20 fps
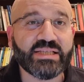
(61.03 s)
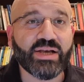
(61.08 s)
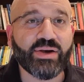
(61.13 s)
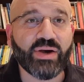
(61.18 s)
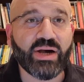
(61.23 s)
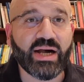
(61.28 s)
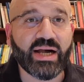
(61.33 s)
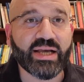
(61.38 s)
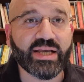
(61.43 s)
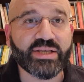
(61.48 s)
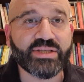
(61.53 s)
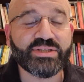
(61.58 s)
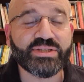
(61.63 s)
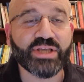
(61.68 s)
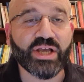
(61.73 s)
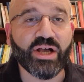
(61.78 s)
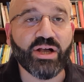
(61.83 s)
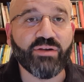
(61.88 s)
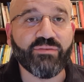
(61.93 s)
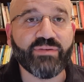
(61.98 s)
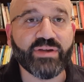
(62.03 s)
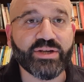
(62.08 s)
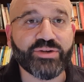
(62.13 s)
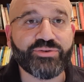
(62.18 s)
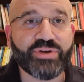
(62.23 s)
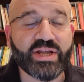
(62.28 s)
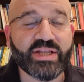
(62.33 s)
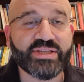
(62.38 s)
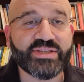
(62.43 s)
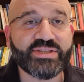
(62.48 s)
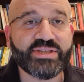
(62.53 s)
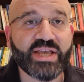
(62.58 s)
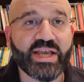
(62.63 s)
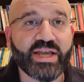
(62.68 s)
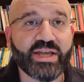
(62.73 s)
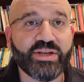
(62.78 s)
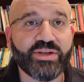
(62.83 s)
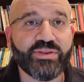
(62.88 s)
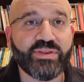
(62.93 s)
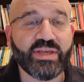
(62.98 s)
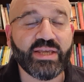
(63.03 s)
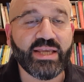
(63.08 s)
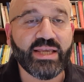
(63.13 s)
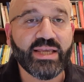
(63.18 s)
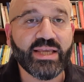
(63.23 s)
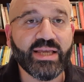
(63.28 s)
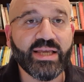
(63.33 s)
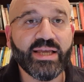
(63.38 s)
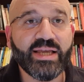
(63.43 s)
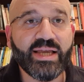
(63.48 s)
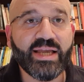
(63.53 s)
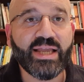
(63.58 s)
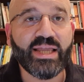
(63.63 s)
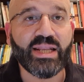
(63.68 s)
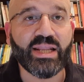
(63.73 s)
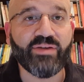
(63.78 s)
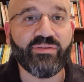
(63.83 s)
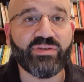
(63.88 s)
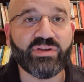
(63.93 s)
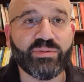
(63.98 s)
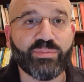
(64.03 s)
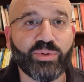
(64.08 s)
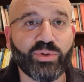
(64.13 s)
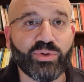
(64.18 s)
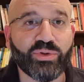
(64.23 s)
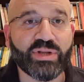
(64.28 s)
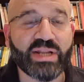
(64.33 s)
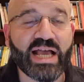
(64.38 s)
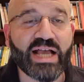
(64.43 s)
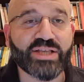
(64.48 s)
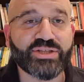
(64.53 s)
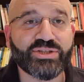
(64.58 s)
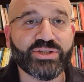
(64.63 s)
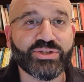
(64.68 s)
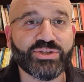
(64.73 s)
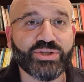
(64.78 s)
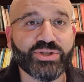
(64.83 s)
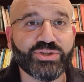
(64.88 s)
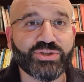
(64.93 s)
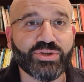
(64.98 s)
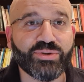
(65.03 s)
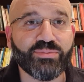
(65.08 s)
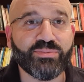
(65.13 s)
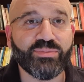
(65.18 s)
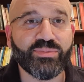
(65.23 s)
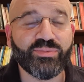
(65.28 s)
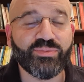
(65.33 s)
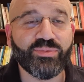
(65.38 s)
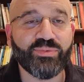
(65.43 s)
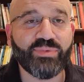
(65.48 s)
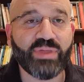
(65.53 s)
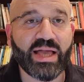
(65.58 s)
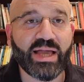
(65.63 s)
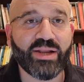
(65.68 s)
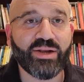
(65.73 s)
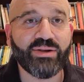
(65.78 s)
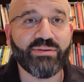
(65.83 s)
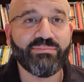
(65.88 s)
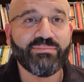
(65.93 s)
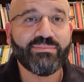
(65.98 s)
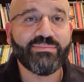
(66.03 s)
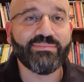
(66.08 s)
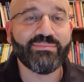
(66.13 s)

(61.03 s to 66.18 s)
our higher self and transcend the inevitable narcissism that